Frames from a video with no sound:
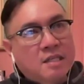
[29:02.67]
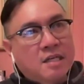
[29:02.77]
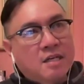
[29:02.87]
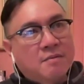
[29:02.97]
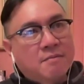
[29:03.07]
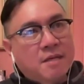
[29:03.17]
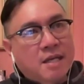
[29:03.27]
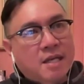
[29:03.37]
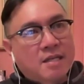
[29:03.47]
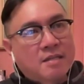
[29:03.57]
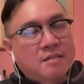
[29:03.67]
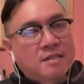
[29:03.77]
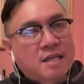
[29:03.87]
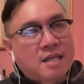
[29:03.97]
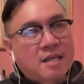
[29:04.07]
um, and
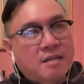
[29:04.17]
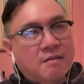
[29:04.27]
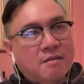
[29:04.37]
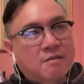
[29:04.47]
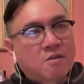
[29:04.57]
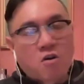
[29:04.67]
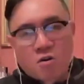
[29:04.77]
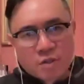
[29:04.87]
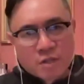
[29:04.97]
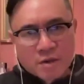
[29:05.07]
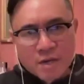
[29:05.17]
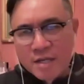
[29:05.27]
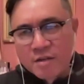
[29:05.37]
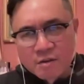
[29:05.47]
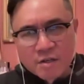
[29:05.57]
they called their
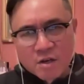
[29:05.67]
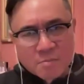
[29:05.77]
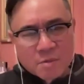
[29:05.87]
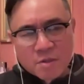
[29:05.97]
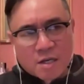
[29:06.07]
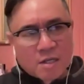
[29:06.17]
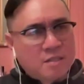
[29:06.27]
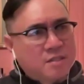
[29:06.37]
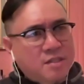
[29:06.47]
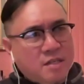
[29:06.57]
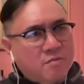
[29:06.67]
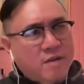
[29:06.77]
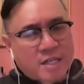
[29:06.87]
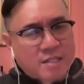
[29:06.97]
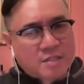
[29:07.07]
editor at HarperCollins and
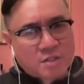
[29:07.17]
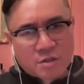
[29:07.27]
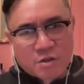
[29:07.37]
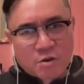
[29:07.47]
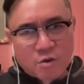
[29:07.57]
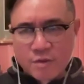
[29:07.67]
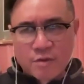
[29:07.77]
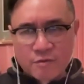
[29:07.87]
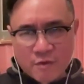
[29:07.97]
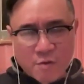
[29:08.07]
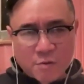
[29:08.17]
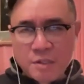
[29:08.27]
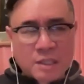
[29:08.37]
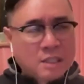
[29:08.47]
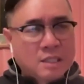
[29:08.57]
read it to her over the phone.
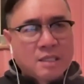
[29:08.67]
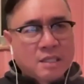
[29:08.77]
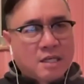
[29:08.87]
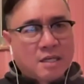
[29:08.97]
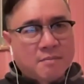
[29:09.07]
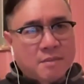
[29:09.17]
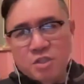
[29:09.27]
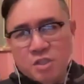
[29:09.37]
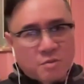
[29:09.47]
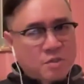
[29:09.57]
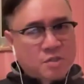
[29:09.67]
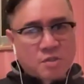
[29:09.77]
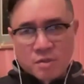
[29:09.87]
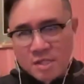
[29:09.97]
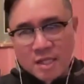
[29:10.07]
Um, and she was
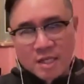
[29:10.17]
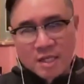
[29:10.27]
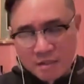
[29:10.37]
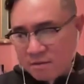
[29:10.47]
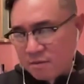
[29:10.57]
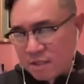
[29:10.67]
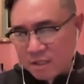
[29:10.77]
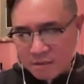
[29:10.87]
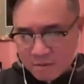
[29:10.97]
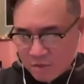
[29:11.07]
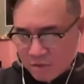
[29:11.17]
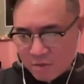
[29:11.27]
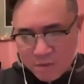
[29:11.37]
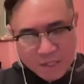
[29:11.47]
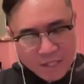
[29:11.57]
so excited. And, and so
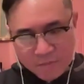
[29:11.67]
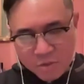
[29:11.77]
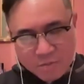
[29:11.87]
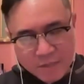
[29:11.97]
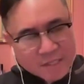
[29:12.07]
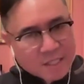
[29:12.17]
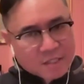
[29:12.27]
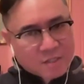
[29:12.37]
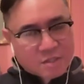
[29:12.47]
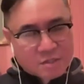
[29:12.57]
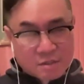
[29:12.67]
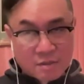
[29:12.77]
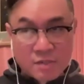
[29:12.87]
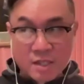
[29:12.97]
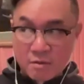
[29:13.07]
they were like, yep, she'll be in touch. And
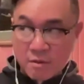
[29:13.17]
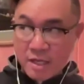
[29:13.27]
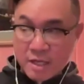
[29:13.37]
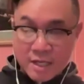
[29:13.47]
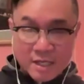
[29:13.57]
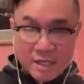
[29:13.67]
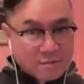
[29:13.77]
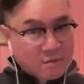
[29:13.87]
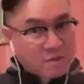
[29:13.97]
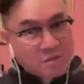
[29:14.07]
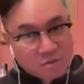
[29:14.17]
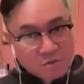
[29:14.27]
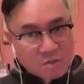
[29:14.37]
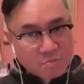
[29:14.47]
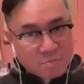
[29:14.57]
I was like, great. I guess I wrote a
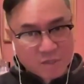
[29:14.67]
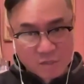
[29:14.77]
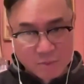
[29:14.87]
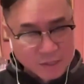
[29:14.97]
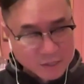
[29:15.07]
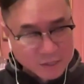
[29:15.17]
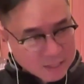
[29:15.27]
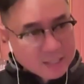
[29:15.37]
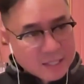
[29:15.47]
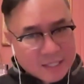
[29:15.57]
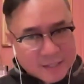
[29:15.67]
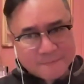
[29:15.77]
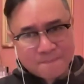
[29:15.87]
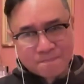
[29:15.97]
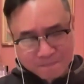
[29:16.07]
children's picture book.
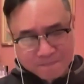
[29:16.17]
Um,